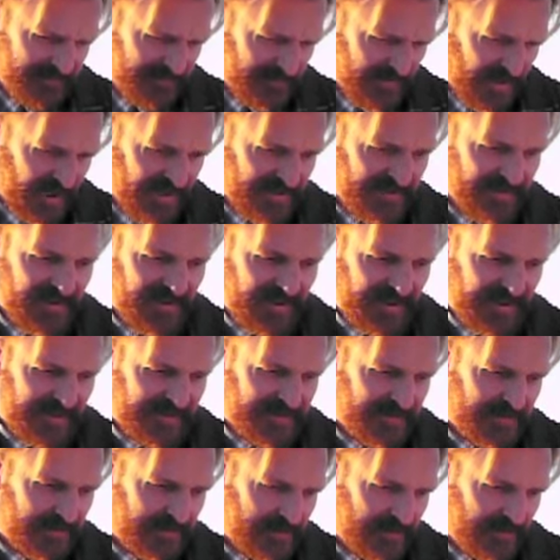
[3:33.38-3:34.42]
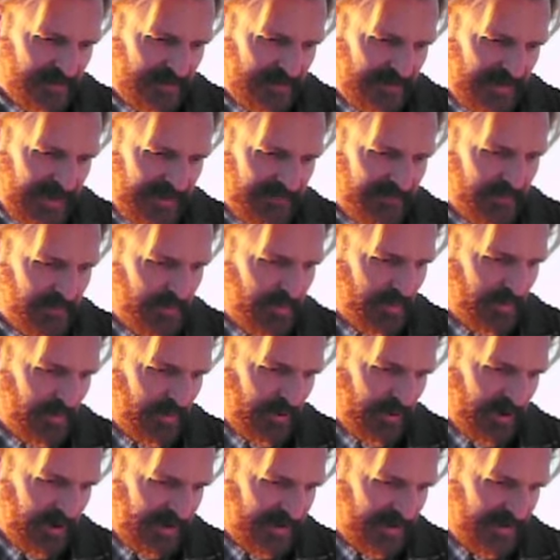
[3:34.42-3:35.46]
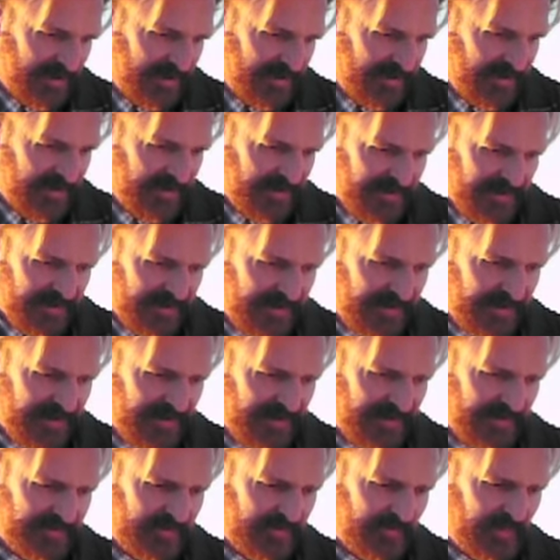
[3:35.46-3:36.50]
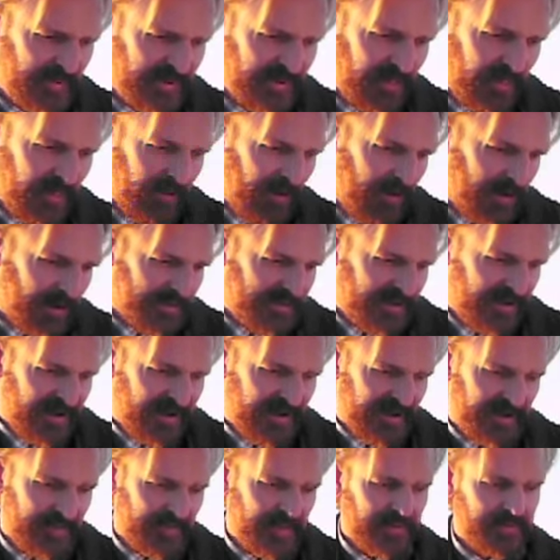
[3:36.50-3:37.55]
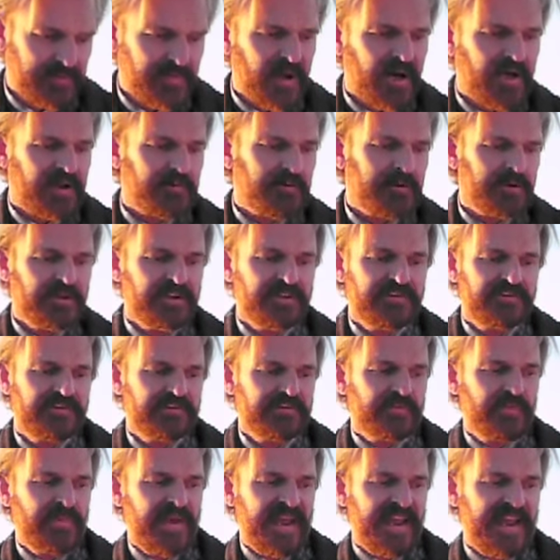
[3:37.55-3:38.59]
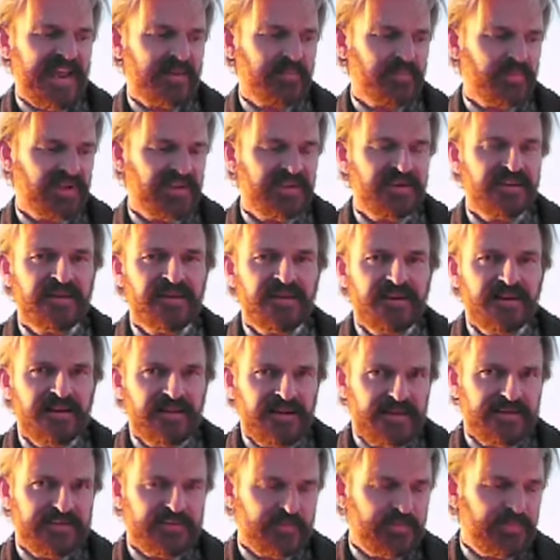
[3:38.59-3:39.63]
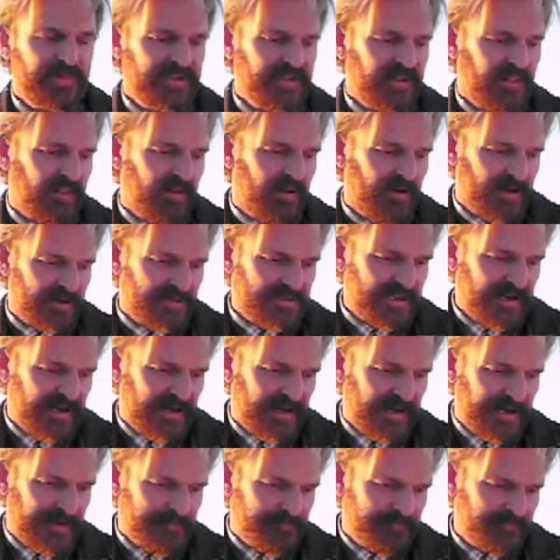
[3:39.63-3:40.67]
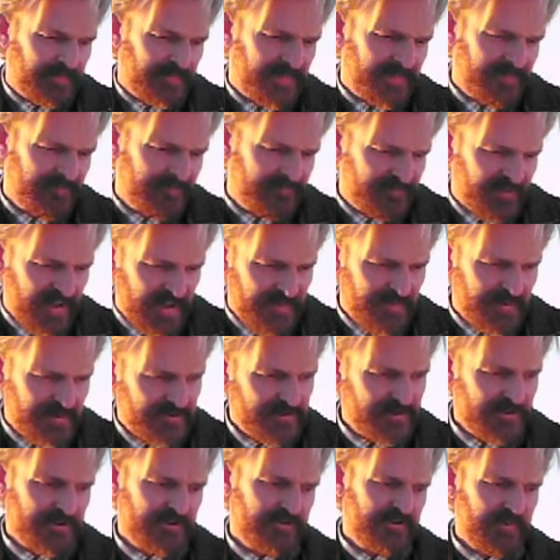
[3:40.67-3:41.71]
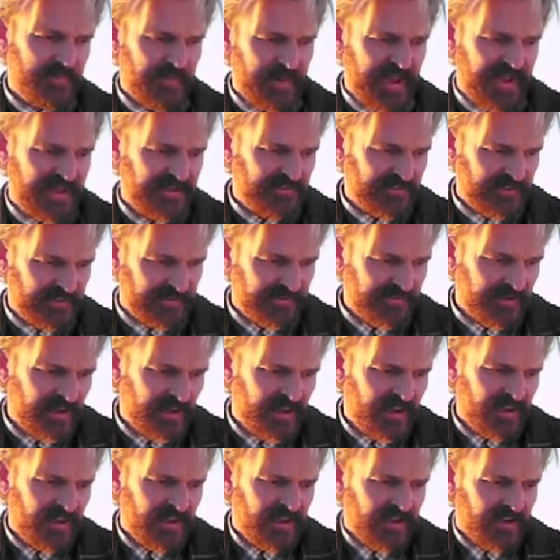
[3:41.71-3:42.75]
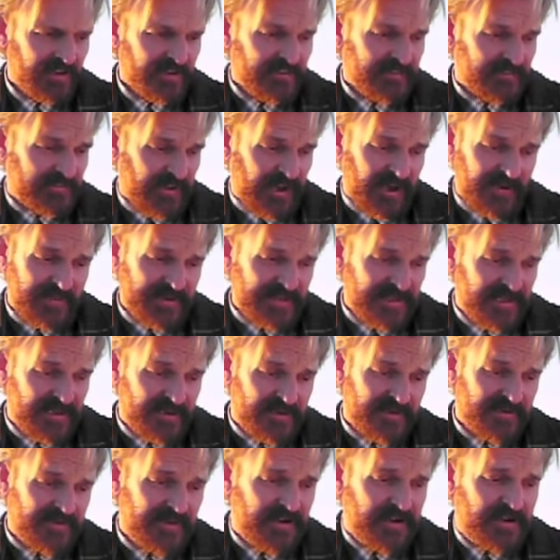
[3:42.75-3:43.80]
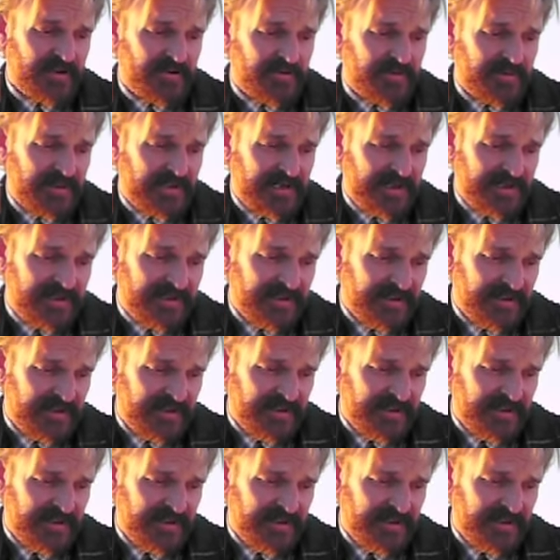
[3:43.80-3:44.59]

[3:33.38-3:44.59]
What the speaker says: Montague gave him the book. It's been a long time. I'm not a religious man, but it's been a long time. Faber turned the pages, stopping here and there to read.